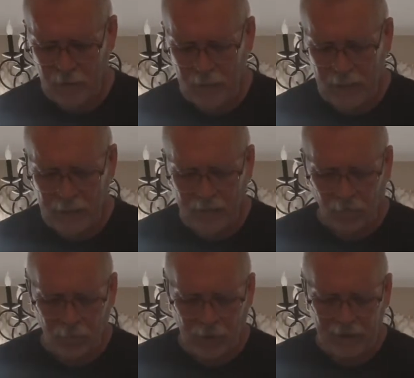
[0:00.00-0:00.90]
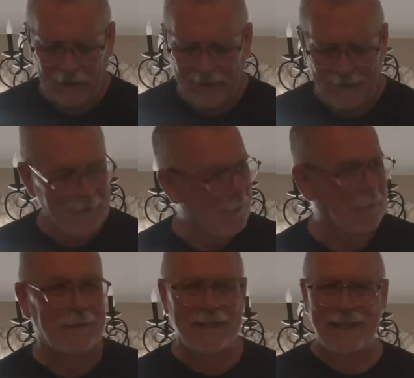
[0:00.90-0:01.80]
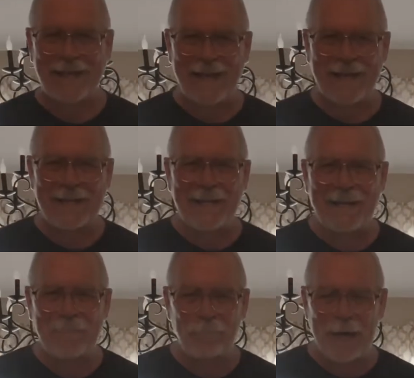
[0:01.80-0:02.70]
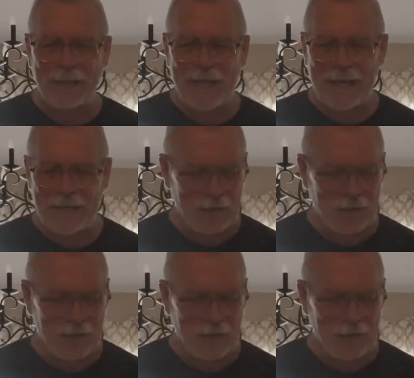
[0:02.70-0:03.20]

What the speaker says: Didn't even break that yolk. See that? Didn't even break that